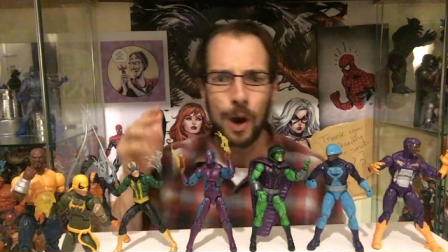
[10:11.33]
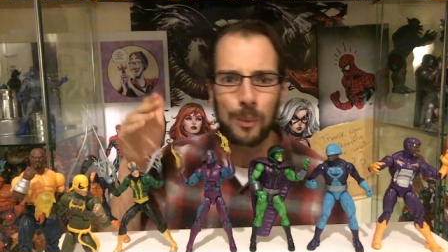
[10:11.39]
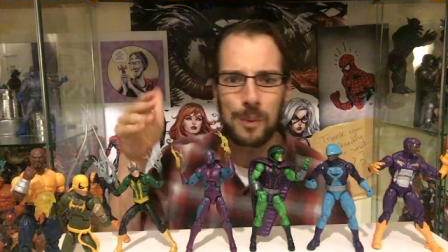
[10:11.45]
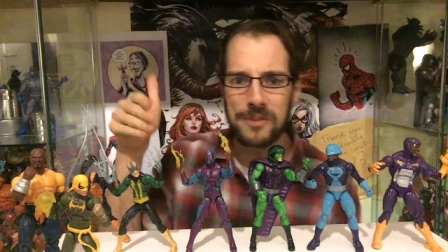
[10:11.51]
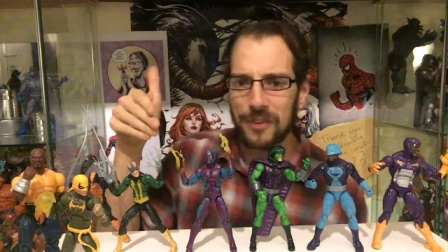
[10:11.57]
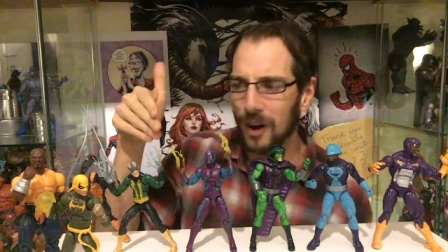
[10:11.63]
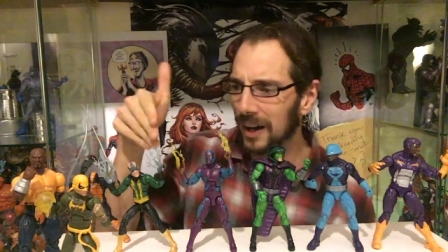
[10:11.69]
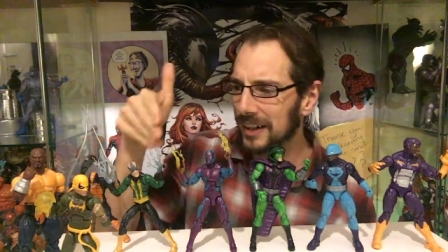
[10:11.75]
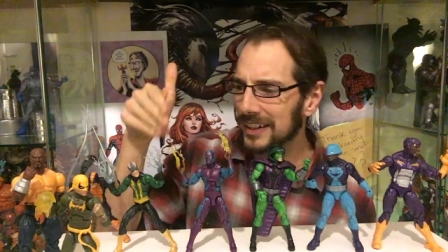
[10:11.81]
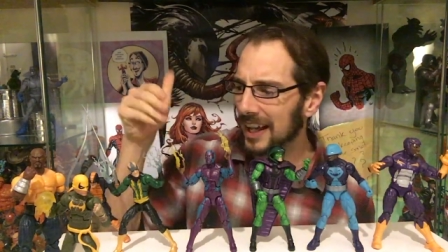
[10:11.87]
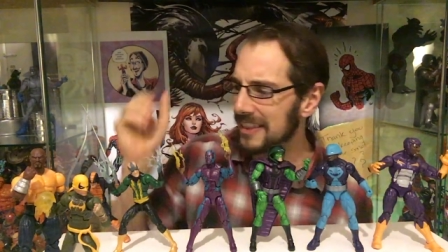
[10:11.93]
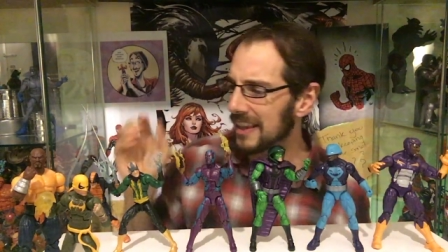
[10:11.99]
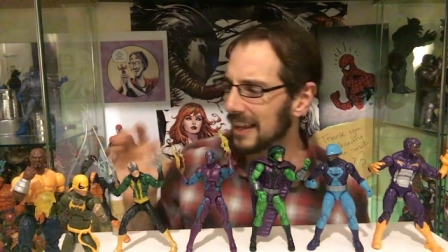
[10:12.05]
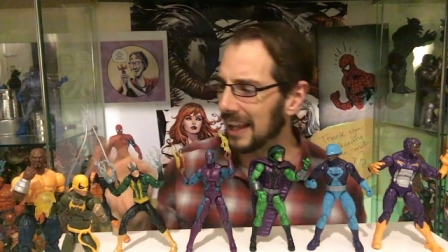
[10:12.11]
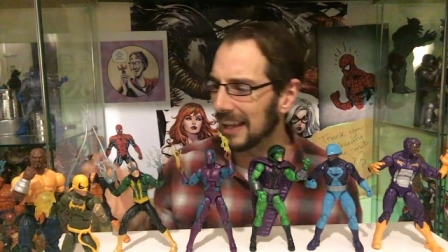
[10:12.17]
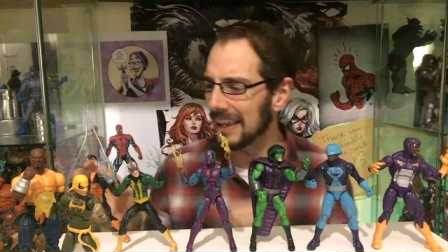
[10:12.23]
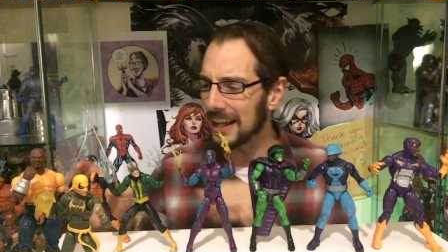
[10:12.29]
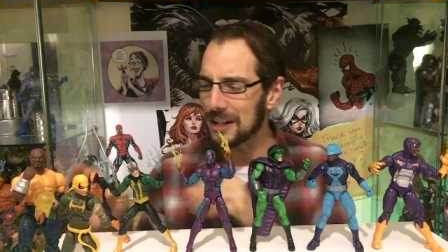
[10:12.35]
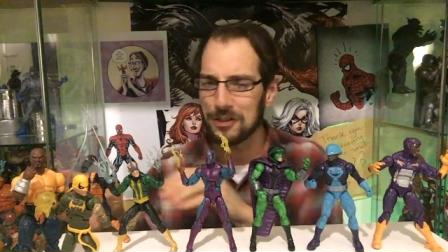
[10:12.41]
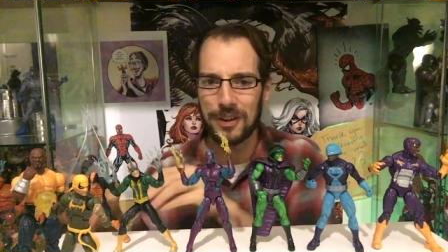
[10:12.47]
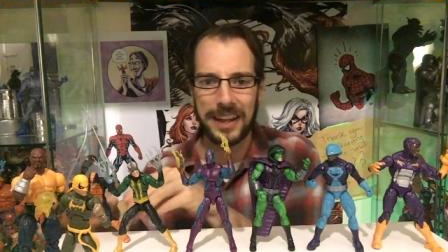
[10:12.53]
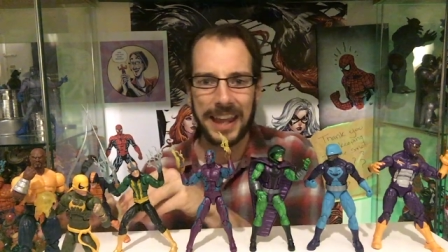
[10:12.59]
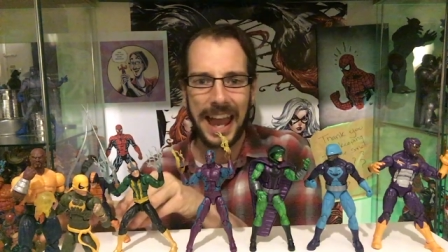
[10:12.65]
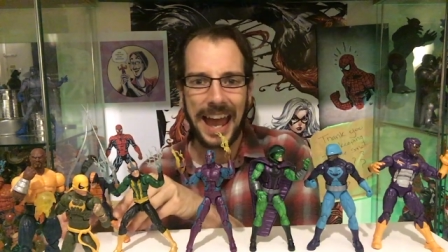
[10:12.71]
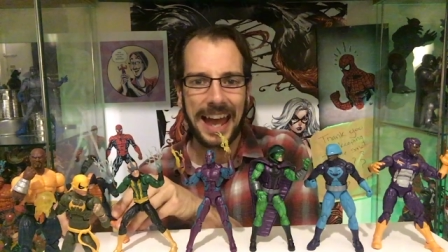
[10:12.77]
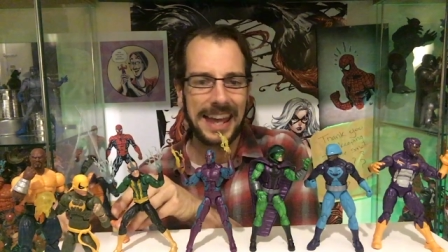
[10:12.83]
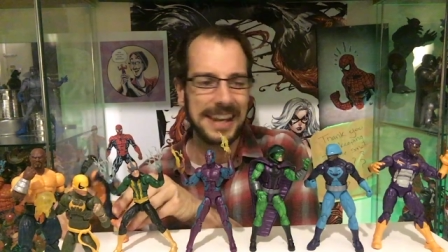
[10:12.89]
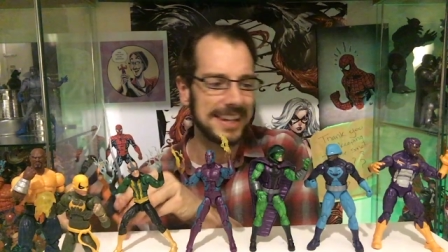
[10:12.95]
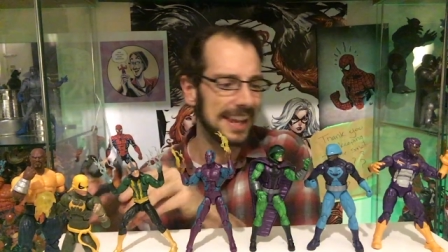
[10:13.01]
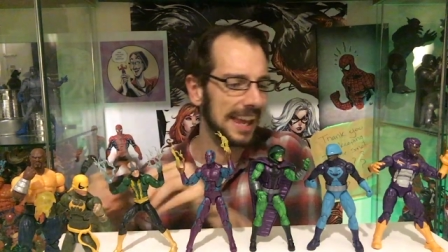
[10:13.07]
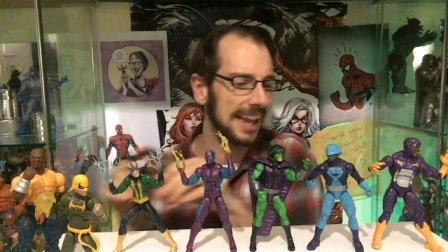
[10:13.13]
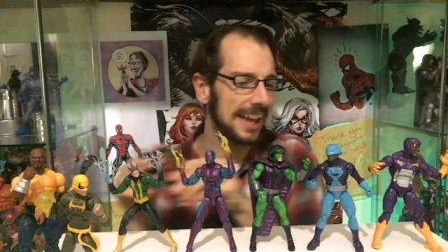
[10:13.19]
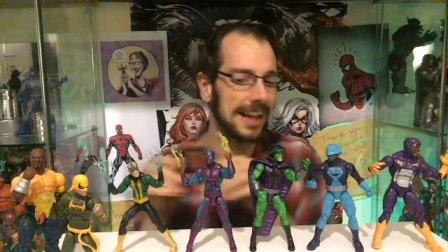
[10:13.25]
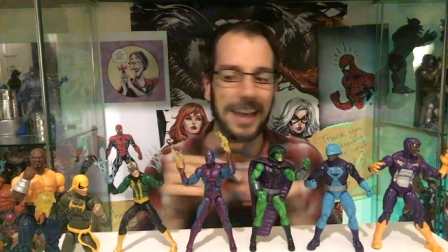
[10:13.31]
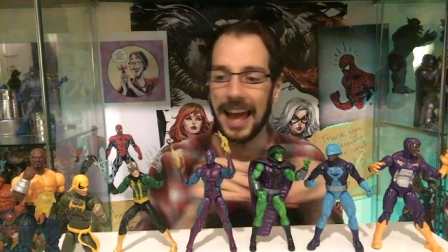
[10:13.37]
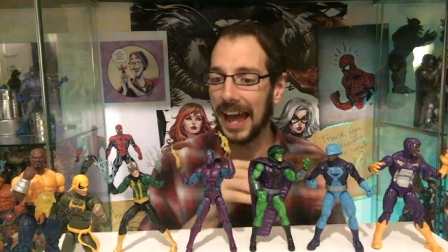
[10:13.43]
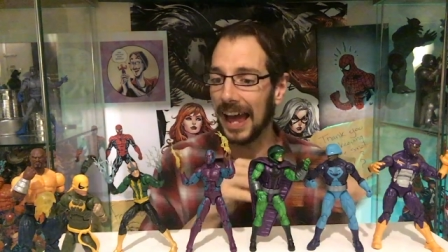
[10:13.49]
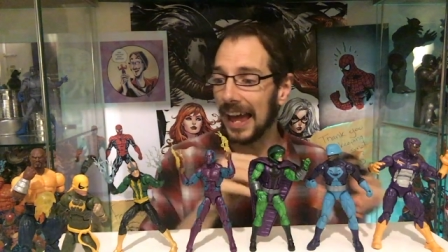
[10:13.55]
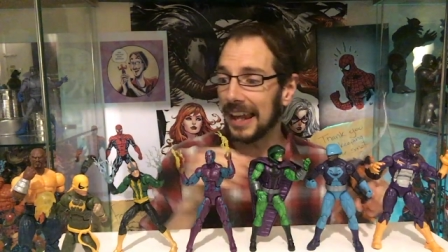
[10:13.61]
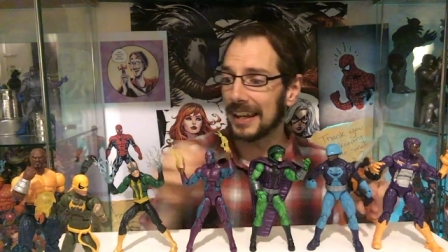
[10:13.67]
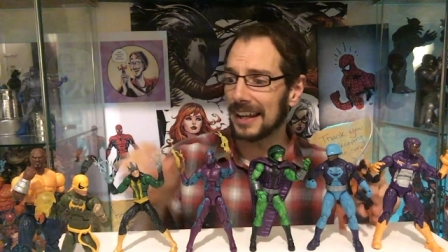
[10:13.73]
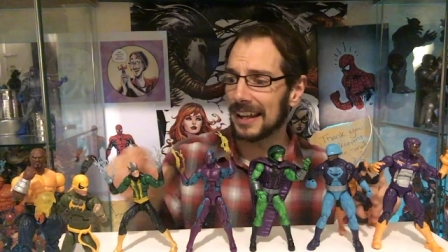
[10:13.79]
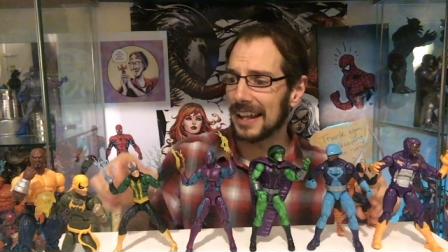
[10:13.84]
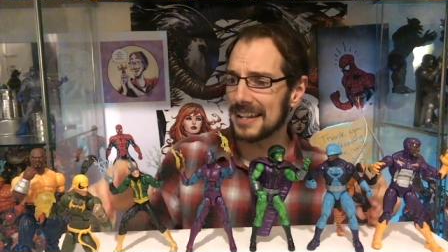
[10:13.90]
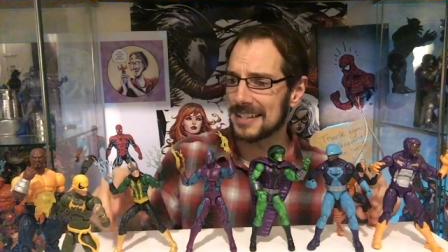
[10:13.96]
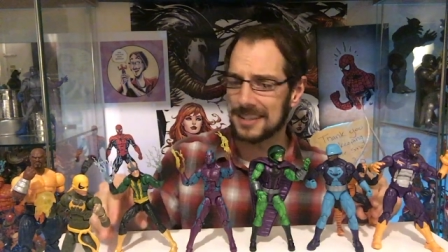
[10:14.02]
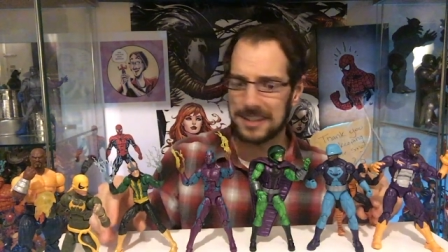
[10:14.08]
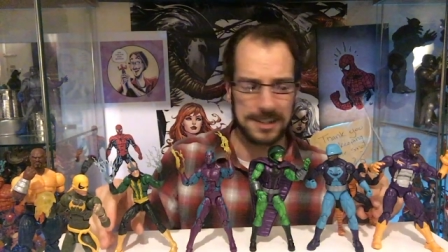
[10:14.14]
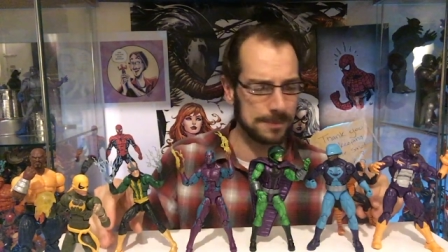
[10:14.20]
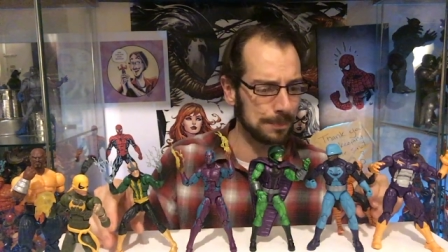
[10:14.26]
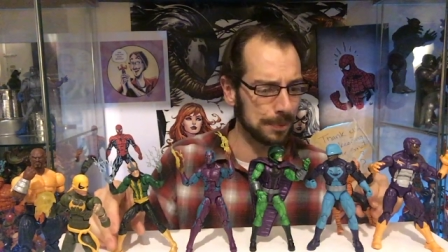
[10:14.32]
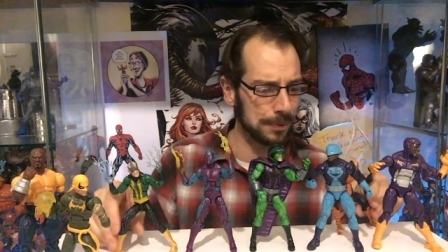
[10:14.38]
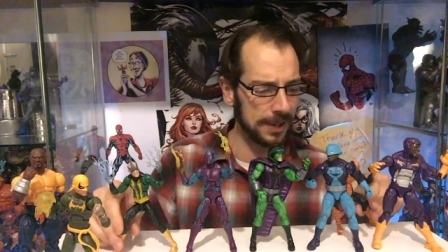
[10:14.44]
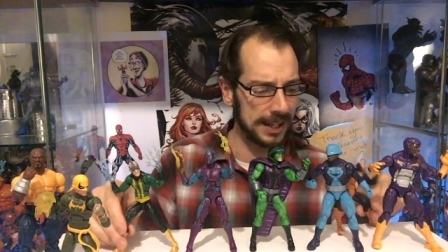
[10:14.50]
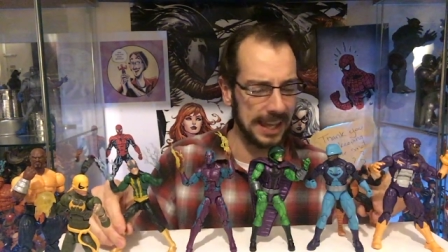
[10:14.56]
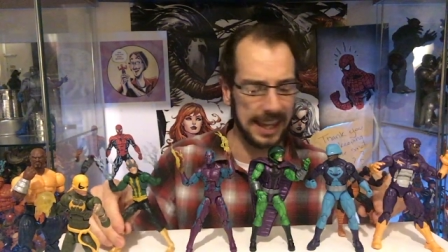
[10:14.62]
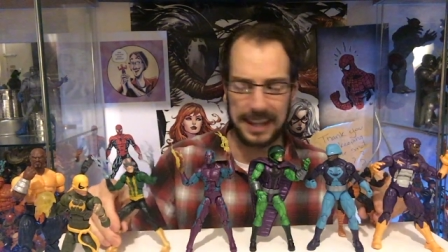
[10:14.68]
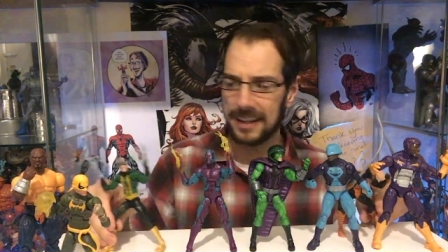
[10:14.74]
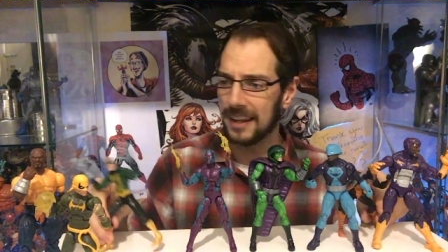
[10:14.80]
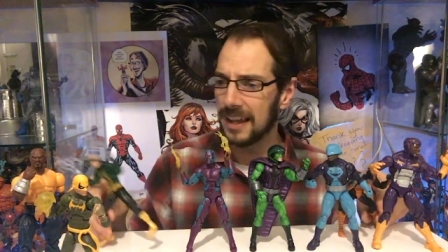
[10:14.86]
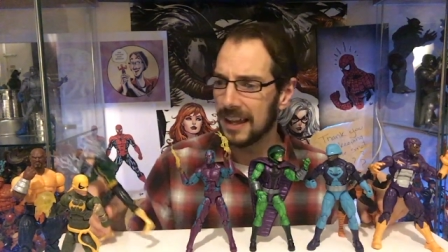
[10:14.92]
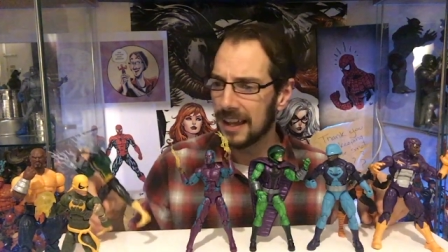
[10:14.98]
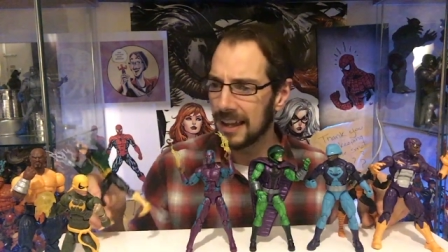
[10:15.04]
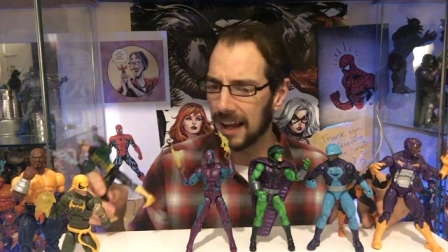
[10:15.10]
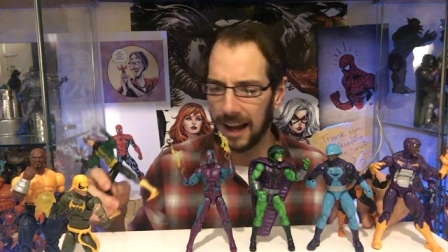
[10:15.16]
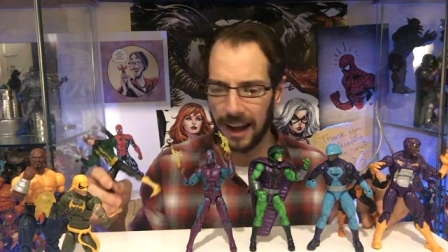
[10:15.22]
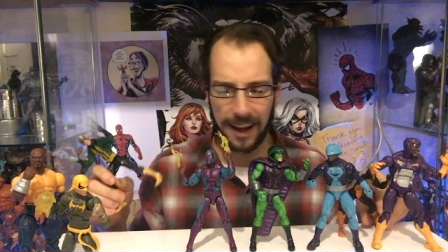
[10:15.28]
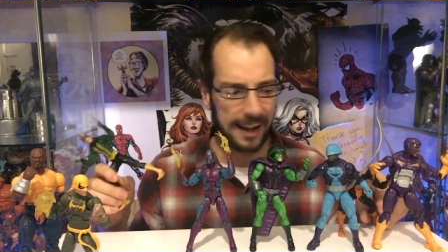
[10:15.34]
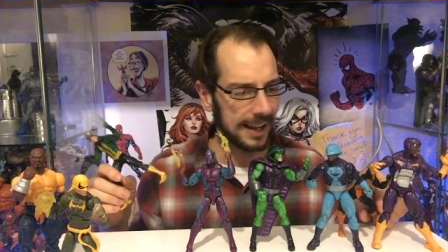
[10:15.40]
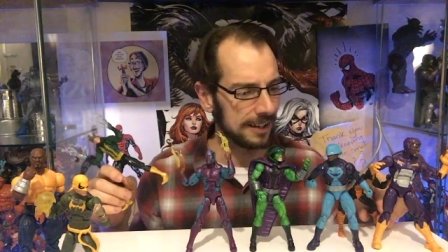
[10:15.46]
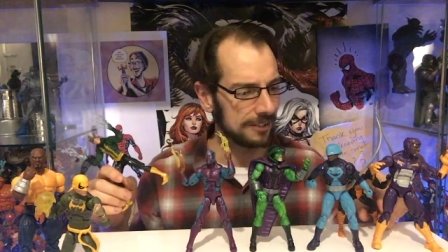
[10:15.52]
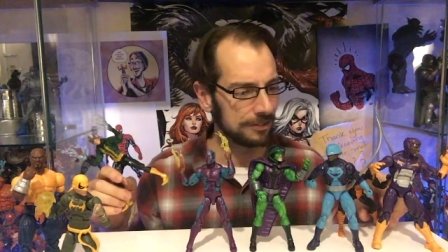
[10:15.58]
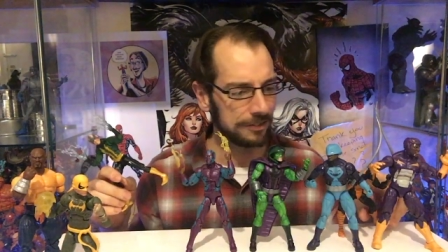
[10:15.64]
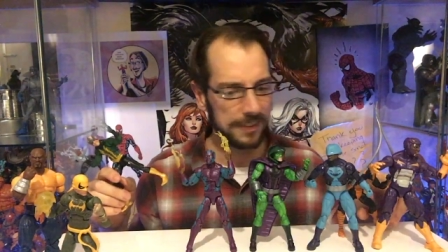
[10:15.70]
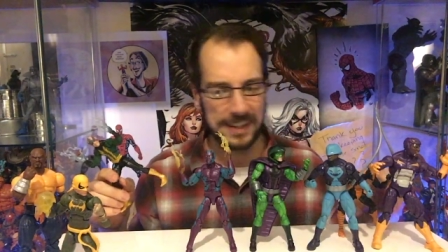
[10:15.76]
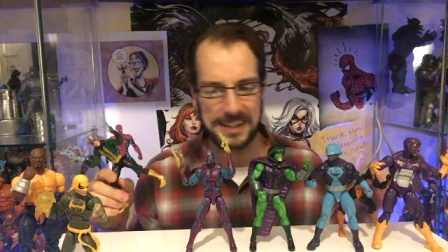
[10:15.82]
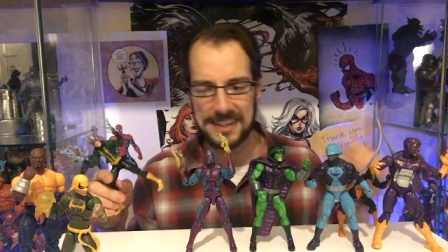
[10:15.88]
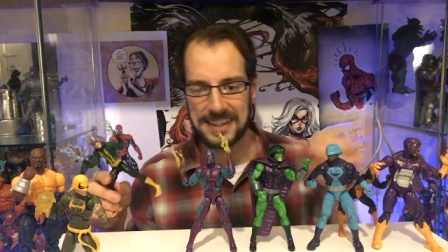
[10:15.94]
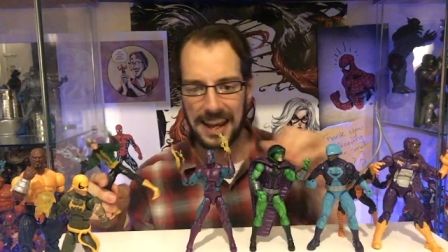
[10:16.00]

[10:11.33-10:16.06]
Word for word: We've got another electric hand here, and let's just bring in Iron Fist